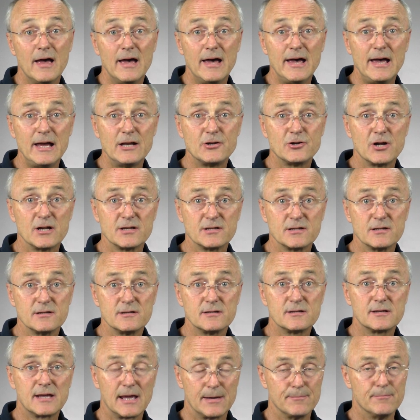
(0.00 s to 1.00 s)

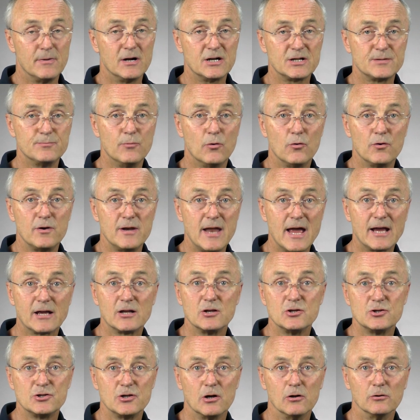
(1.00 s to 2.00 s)
Hairdressers get much more neck
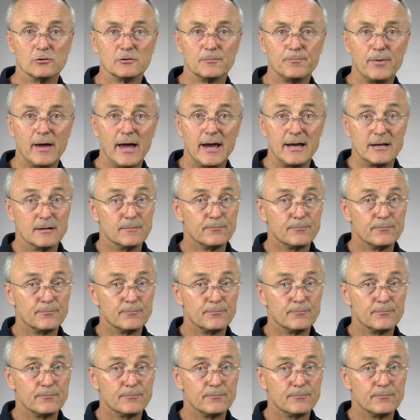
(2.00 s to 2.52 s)
and shoulder pain